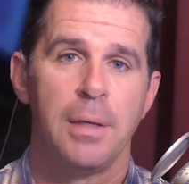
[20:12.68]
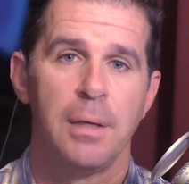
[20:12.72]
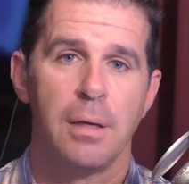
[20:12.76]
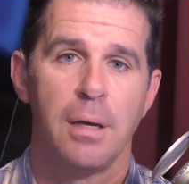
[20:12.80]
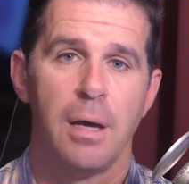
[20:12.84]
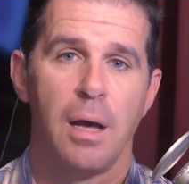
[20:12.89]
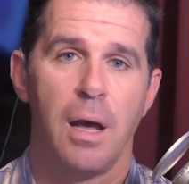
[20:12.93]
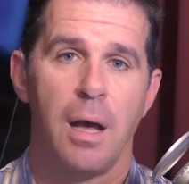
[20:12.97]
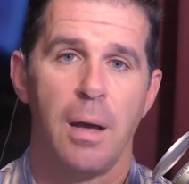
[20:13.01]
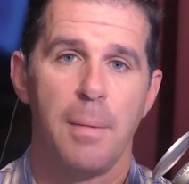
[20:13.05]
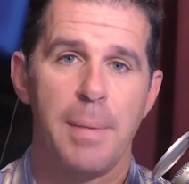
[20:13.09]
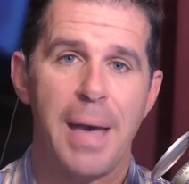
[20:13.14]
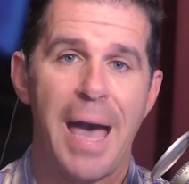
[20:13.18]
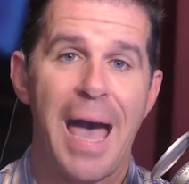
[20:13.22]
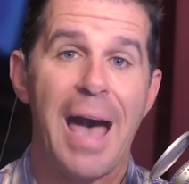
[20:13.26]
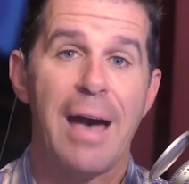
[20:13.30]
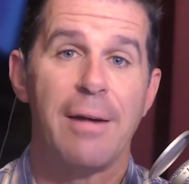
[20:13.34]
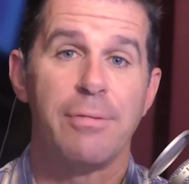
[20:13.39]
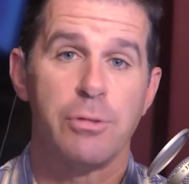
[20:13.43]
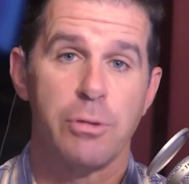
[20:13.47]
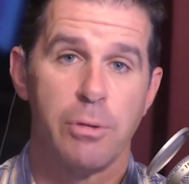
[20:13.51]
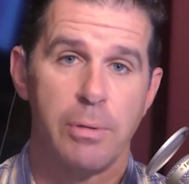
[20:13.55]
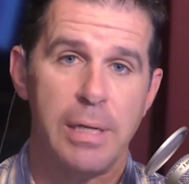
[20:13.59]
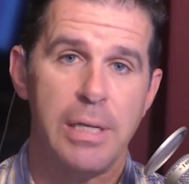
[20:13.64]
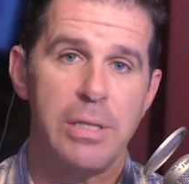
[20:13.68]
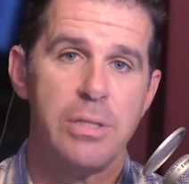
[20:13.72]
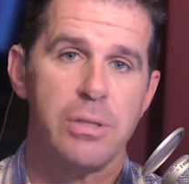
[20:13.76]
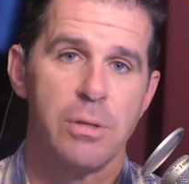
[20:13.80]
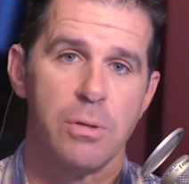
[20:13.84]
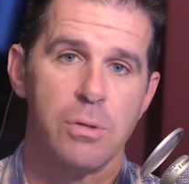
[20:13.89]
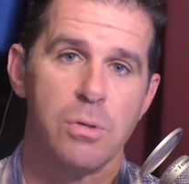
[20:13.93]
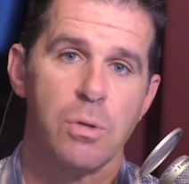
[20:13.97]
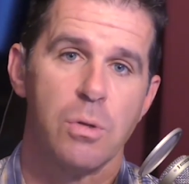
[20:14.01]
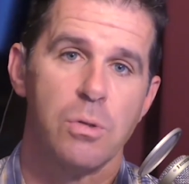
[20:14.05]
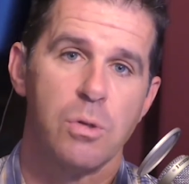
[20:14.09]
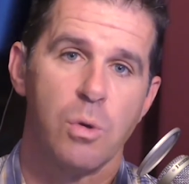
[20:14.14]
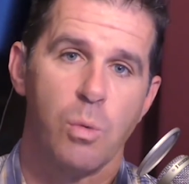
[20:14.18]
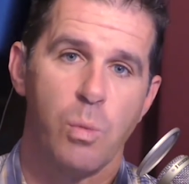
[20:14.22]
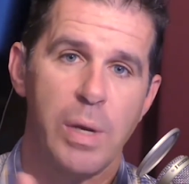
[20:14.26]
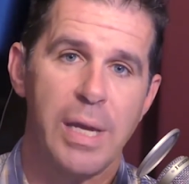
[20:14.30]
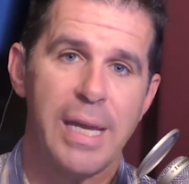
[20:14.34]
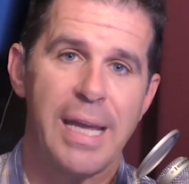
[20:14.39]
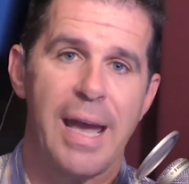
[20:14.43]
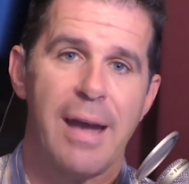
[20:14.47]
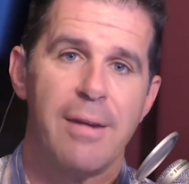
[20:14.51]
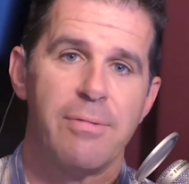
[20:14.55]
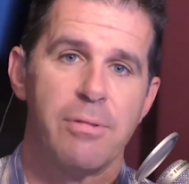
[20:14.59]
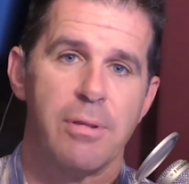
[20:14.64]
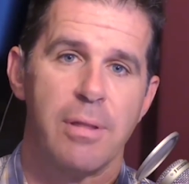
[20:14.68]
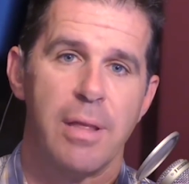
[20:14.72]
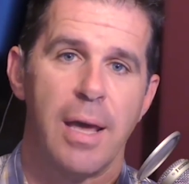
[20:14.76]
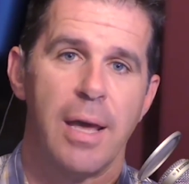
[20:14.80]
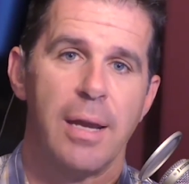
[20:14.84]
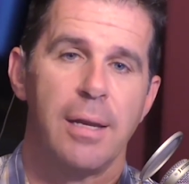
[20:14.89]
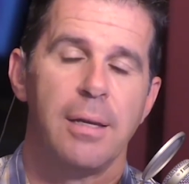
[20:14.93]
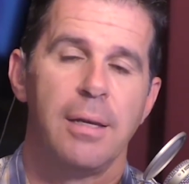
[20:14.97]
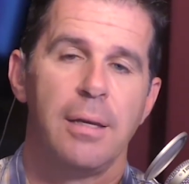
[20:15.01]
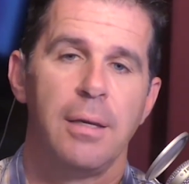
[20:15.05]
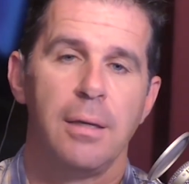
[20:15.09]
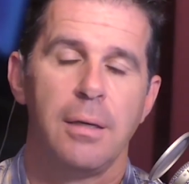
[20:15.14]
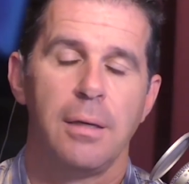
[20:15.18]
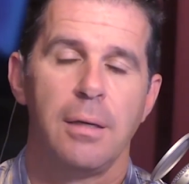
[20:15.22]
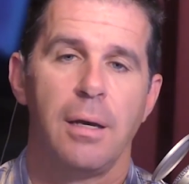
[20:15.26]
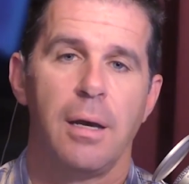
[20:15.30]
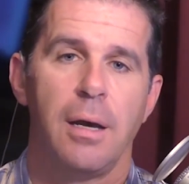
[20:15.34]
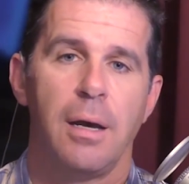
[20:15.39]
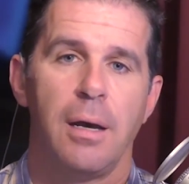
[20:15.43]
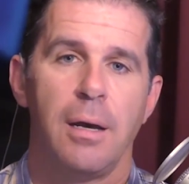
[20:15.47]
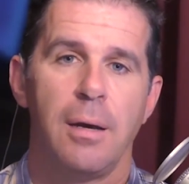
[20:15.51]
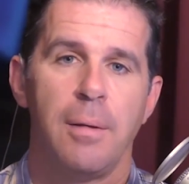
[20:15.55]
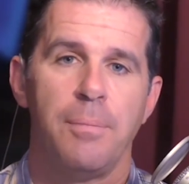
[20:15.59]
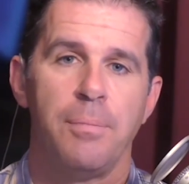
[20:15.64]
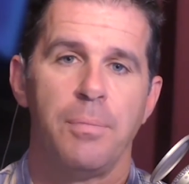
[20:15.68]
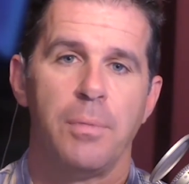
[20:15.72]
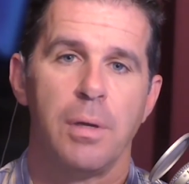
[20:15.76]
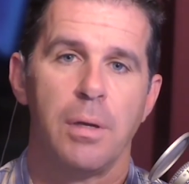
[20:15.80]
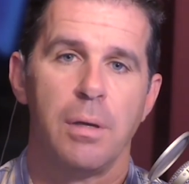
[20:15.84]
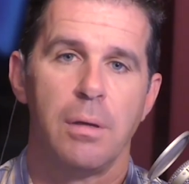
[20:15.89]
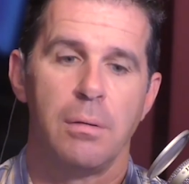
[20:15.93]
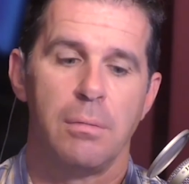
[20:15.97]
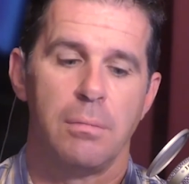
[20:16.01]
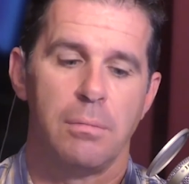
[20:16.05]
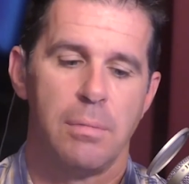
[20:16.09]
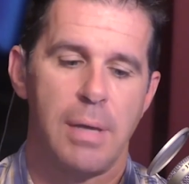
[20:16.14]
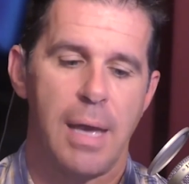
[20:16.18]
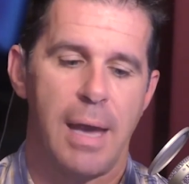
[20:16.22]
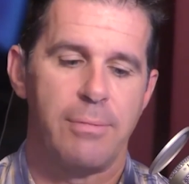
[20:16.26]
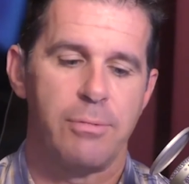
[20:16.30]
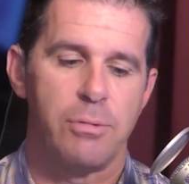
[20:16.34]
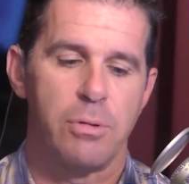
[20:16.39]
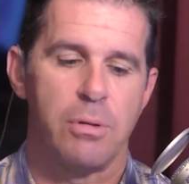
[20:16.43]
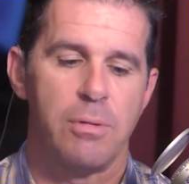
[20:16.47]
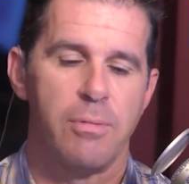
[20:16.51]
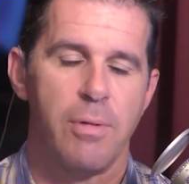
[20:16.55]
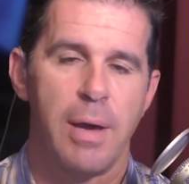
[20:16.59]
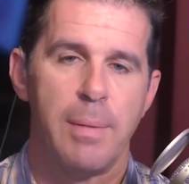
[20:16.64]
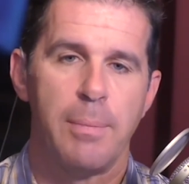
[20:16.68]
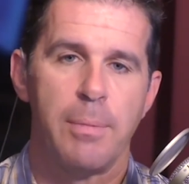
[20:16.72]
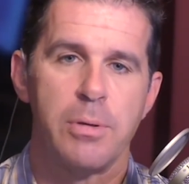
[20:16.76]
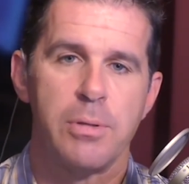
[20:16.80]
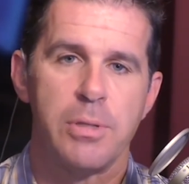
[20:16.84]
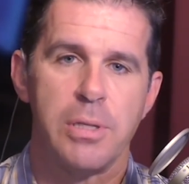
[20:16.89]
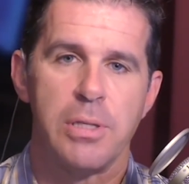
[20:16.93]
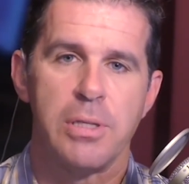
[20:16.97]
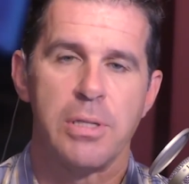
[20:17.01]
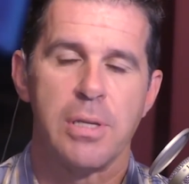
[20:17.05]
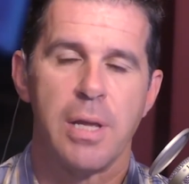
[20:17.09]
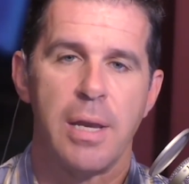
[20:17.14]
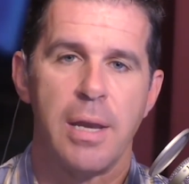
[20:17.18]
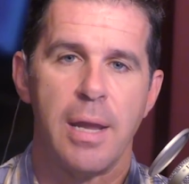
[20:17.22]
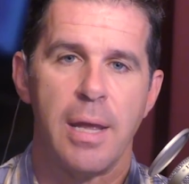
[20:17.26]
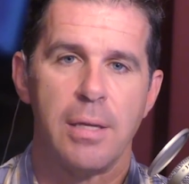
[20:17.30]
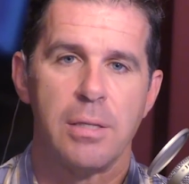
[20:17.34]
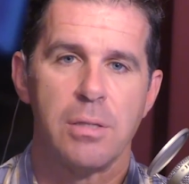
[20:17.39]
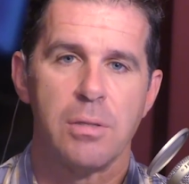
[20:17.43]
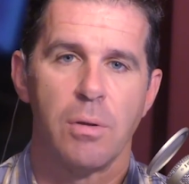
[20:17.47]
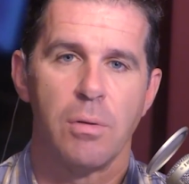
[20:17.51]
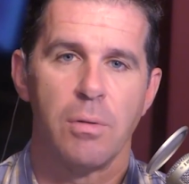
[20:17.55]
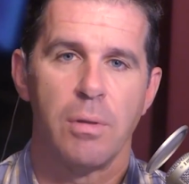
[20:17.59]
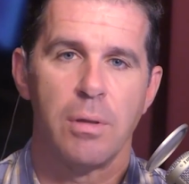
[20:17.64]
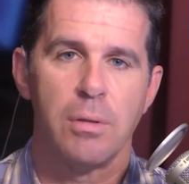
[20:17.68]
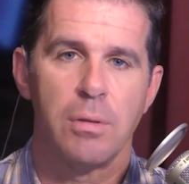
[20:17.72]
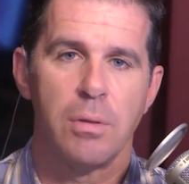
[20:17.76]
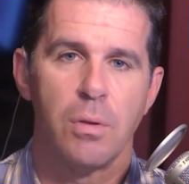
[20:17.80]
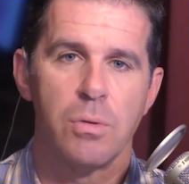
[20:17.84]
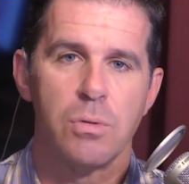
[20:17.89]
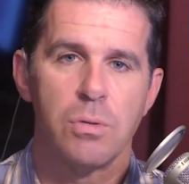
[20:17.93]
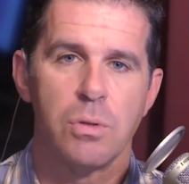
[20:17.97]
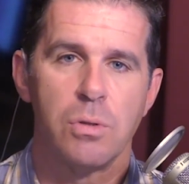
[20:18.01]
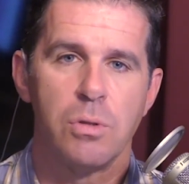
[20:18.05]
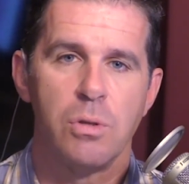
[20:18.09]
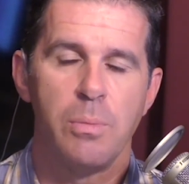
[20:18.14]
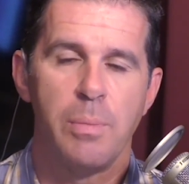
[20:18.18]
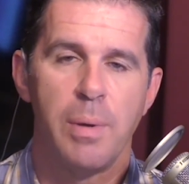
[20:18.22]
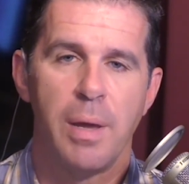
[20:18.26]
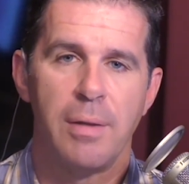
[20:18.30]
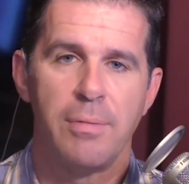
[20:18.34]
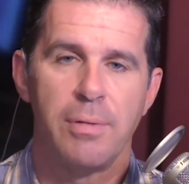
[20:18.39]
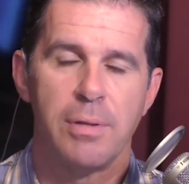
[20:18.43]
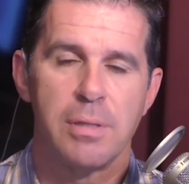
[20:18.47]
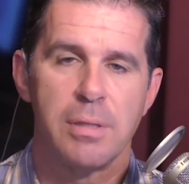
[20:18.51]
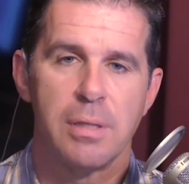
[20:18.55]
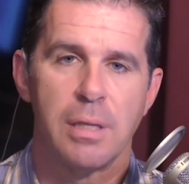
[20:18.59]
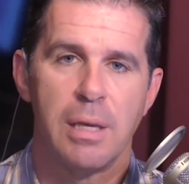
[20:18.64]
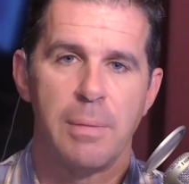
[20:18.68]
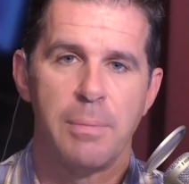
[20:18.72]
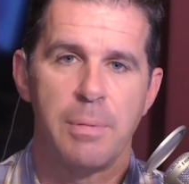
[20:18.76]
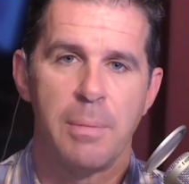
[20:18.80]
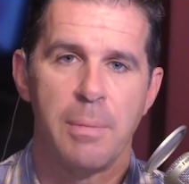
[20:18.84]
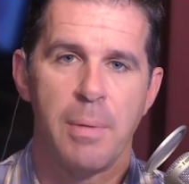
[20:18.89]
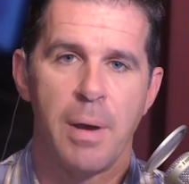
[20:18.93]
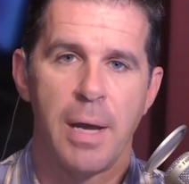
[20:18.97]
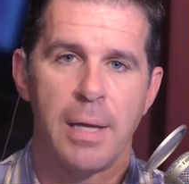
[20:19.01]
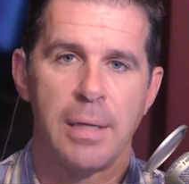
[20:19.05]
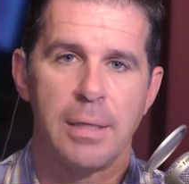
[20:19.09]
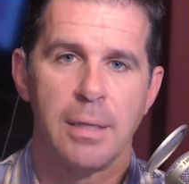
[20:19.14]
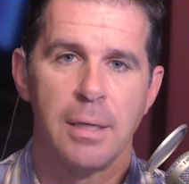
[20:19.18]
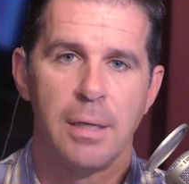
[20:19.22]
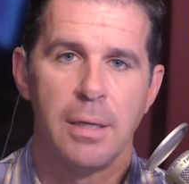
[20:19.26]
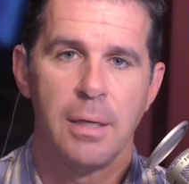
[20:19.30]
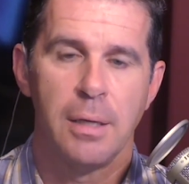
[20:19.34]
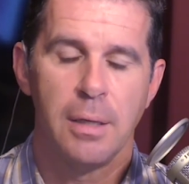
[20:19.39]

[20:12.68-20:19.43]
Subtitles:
after Easter, so it's a week after that, after Divine Mercy Sunday. So those are two benefits to keep in mind.